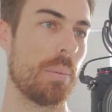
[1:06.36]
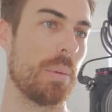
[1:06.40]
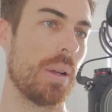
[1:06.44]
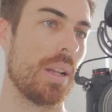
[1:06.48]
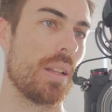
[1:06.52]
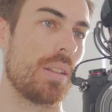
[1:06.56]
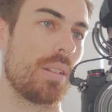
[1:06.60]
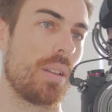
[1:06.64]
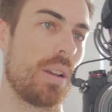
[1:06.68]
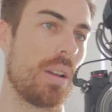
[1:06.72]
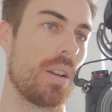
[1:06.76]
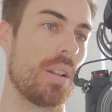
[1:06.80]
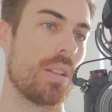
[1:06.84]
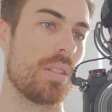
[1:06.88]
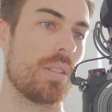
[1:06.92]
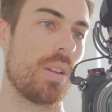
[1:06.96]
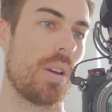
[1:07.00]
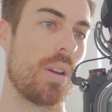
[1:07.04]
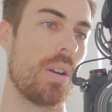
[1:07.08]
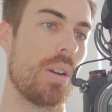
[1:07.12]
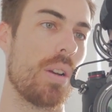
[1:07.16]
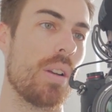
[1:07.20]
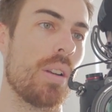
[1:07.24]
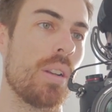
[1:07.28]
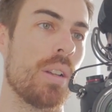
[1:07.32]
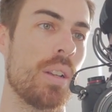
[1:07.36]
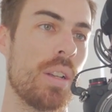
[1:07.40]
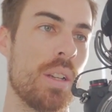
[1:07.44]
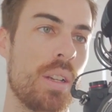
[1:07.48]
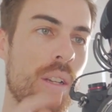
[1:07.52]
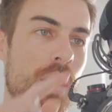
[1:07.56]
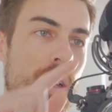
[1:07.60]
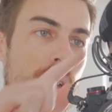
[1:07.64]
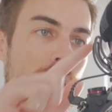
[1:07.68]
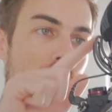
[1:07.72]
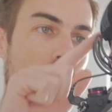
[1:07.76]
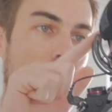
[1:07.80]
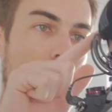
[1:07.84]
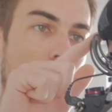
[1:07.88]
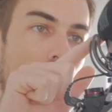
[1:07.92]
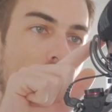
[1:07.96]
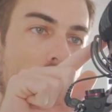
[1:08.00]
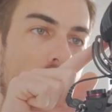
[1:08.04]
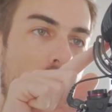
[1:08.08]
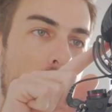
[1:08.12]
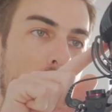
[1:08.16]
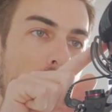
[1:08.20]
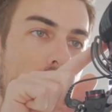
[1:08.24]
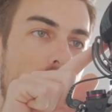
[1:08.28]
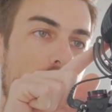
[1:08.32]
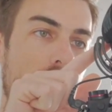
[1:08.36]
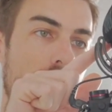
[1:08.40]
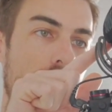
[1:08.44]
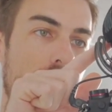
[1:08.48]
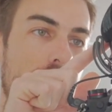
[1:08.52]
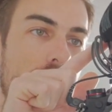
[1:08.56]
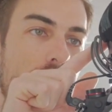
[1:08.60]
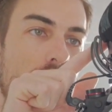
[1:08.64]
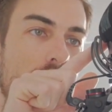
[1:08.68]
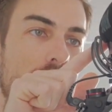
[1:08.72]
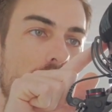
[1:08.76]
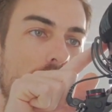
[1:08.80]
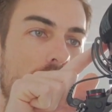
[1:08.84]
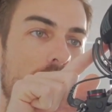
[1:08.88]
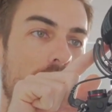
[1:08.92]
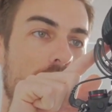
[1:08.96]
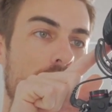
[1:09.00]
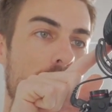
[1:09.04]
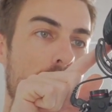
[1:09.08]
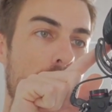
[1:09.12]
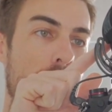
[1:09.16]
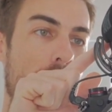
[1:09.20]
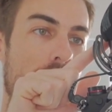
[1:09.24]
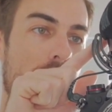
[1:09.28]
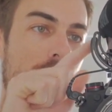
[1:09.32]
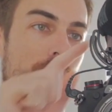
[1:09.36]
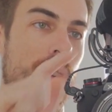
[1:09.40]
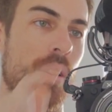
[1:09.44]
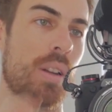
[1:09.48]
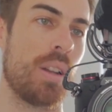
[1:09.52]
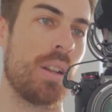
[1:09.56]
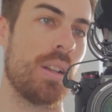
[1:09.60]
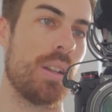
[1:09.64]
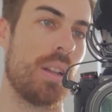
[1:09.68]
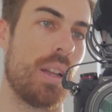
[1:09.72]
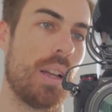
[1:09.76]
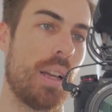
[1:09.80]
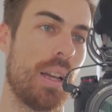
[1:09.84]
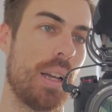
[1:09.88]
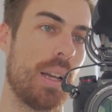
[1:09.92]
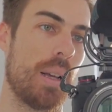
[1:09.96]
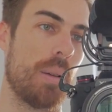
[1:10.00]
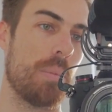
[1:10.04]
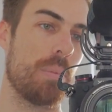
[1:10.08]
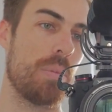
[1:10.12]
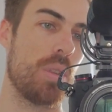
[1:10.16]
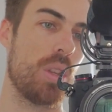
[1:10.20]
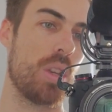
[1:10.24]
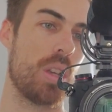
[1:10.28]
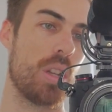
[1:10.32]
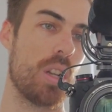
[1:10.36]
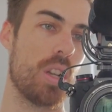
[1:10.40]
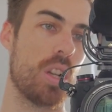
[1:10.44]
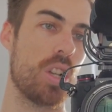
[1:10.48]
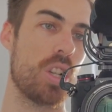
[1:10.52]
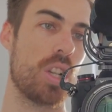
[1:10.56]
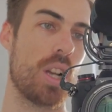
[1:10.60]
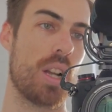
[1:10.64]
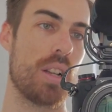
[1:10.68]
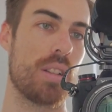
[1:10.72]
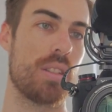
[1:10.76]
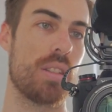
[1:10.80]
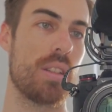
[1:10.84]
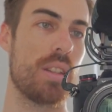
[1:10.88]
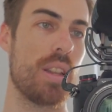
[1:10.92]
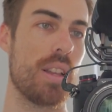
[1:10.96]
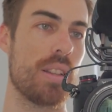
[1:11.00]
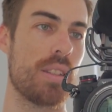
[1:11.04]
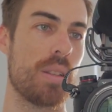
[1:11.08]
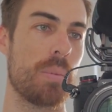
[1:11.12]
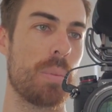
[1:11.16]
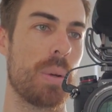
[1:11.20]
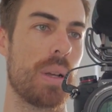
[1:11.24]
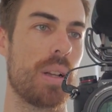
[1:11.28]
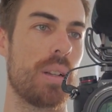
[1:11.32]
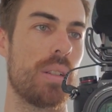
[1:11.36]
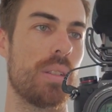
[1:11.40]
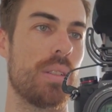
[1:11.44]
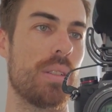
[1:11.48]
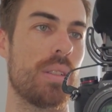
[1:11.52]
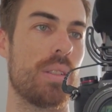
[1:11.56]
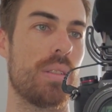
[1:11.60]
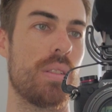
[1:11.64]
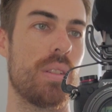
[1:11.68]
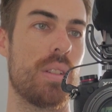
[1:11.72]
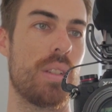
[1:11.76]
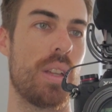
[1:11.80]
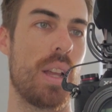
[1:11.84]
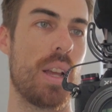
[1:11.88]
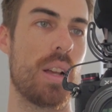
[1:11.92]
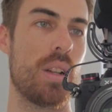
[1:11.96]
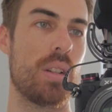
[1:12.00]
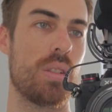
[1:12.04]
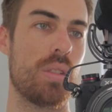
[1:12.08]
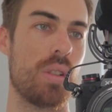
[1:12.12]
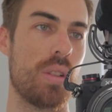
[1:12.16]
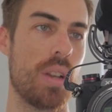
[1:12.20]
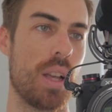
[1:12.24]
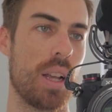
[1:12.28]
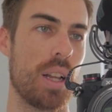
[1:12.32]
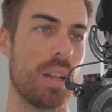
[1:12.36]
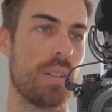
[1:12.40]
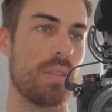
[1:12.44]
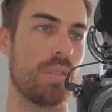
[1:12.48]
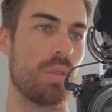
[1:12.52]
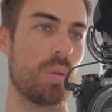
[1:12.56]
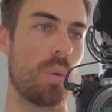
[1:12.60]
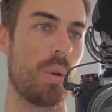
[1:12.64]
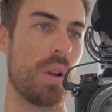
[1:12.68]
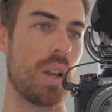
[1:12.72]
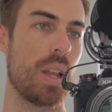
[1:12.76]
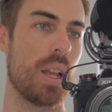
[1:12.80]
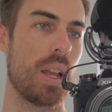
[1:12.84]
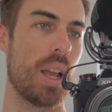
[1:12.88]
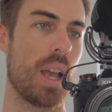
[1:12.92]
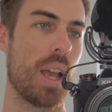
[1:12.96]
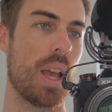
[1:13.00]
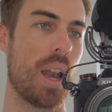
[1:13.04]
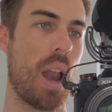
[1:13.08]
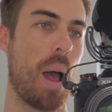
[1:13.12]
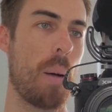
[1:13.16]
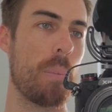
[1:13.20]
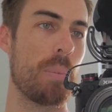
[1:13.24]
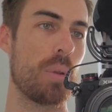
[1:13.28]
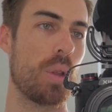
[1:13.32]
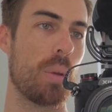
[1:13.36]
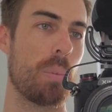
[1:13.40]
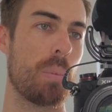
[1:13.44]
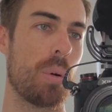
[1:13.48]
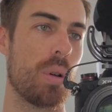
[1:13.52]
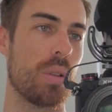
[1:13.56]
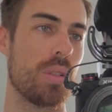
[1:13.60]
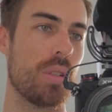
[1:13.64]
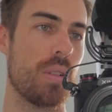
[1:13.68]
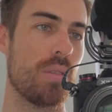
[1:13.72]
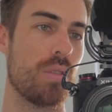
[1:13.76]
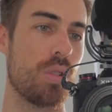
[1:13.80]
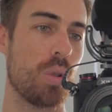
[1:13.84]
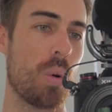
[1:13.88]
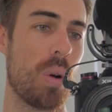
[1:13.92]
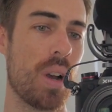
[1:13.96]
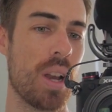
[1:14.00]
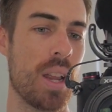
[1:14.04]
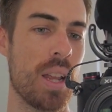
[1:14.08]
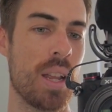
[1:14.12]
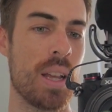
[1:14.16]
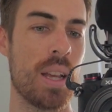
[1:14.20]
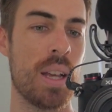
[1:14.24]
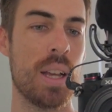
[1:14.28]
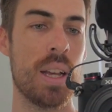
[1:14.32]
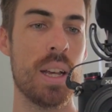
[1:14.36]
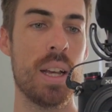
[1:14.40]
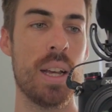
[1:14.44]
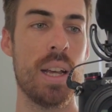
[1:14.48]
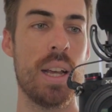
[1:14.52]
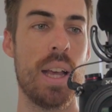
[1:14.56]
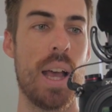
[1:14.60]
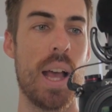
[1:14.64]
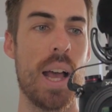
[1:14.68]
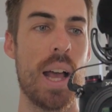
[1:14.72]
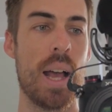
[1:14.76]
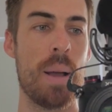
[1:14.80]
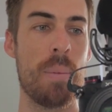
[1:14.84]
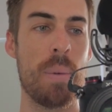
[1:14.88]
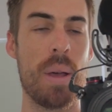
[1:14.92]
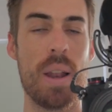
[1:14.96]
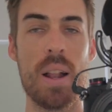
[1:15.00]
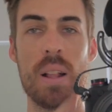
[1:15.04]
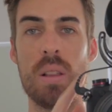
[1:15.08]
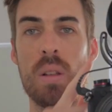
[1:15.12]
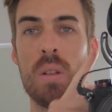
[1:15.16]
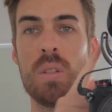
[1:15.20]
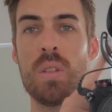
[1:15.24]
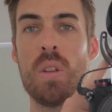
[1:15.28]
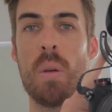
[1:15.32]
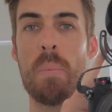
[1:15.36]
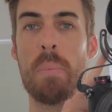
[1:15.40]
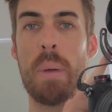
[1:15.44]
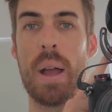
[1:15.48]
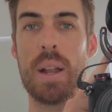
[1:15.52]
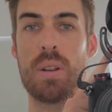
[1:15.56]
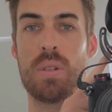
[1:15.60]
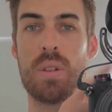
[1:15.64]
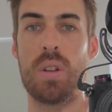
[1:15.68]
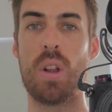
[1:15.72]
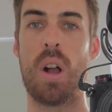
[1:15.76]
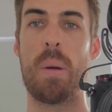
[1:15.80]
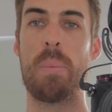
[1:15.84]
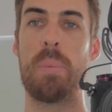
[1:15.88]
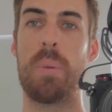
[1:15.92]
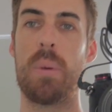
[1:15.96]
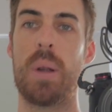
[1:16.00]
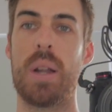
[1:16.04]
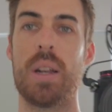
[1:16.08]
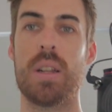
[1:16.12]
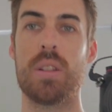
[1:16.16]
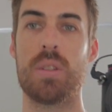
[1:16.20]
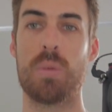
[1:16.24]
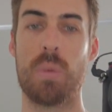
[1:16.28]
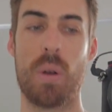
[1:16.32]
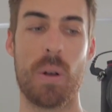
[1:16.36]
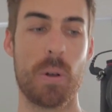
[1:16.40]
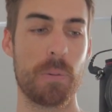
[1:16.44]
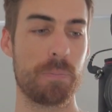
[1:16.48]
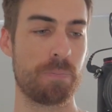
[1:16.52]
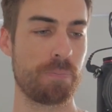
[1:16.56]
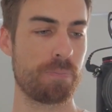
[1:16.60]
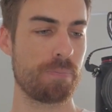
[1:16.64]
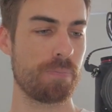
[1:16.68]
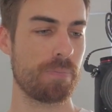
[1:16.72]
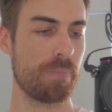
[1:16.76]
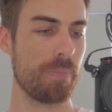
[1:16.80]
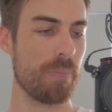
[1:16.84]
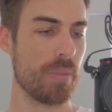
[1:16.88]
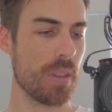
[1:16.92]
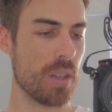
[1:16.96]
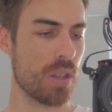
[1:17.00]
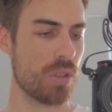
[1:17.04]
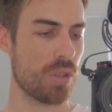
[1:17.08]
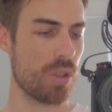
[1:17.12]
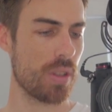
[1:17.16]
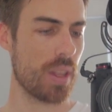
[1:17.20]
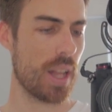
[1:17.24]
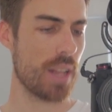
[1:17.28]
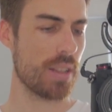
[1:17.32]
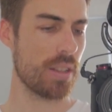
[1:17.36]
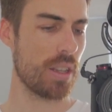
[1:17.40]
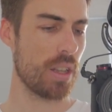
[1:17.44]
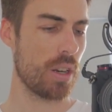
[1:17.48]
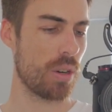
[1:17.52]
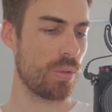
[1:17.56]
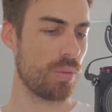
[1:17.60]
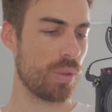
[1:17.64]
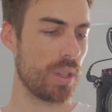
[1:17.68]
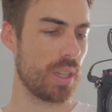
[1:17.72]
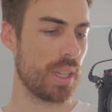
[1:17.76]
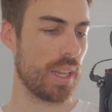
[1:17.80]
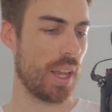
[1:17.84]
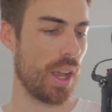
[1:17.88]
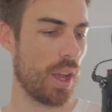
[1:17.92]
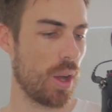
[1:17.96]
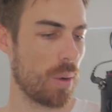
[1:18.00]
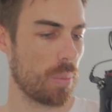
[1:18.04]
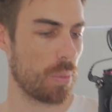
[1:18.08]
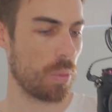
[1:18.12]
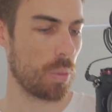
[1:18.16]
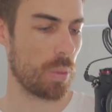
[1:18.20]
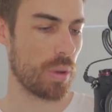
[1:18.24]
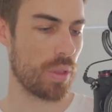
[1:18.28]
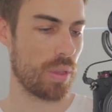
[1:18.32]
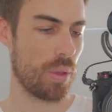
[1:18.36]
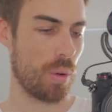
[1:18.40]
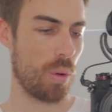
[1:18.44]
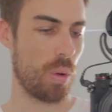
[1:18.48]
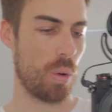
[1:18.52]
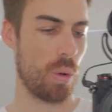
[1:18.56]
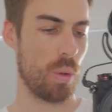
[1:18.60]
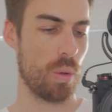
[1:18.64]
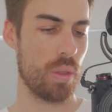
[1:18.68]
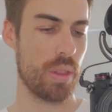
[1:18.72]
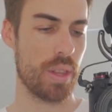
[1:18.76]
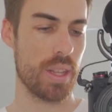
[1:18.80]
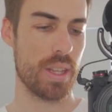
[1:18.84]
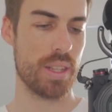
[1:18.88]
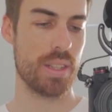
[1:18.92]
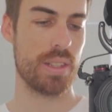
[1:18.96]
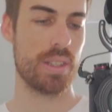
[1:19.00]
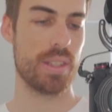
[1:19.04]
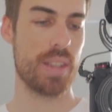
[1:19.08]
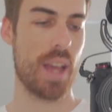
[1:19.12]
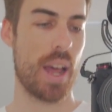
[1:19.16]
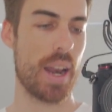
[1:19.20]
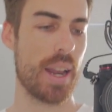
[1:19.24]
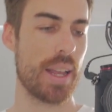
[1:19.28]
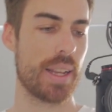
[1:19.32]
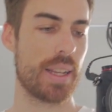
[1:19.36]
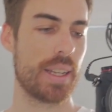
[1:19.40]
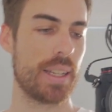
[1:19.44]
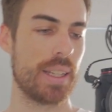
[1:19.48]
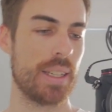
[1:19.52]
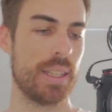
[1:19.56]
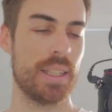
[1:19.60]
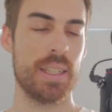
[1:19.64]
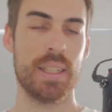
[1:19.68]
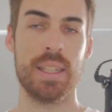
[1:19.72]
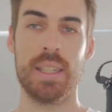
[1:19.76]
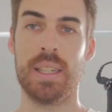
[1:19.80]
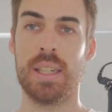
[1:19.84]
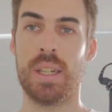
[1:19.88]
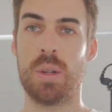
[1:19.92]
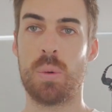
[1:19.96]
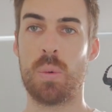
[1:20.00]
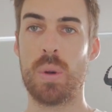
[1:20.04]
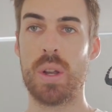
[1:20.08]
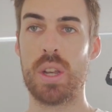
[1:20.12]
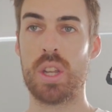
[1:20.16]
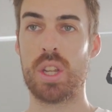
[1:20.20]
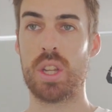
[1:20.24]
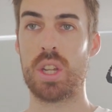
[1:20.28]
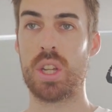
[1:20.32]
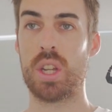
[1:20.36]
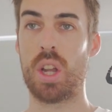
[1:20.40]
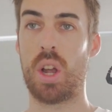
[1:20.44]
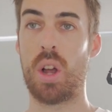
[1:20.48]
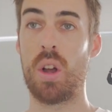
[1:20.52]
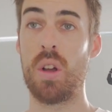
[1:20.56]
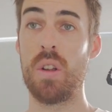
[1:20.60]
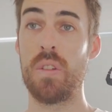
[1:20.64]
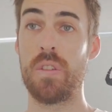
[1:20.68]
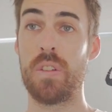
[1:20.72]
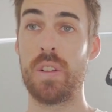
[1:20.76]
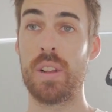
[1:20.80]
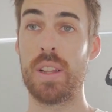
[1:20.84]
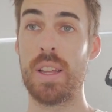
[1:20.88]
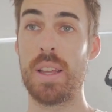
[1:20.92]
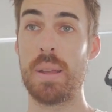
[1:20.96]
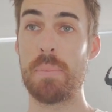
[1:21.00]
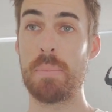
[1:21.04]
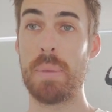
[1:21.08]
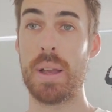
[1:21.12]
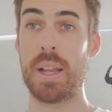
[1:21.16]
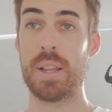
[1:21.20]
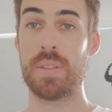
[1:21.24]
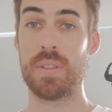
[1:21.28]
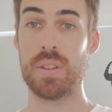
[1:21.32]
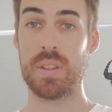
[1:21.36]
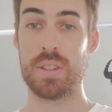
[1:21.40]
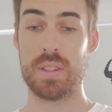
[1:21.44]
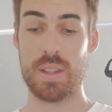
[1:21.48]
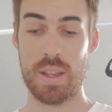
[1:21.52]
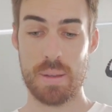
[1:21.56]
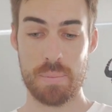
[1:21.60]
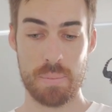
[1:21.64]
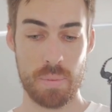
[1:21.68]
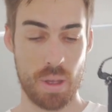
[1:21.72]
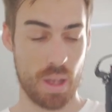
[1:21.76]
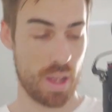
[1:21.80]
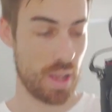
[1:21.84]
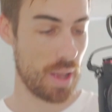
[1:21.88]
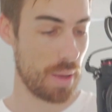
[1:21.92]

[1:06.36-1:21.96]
It's got its own high pass filter button on it. You can adjust the decibels down to -20 and up to +20. And it's also battery operated as well. So that's going to really help with all the static, which hopefully makes for some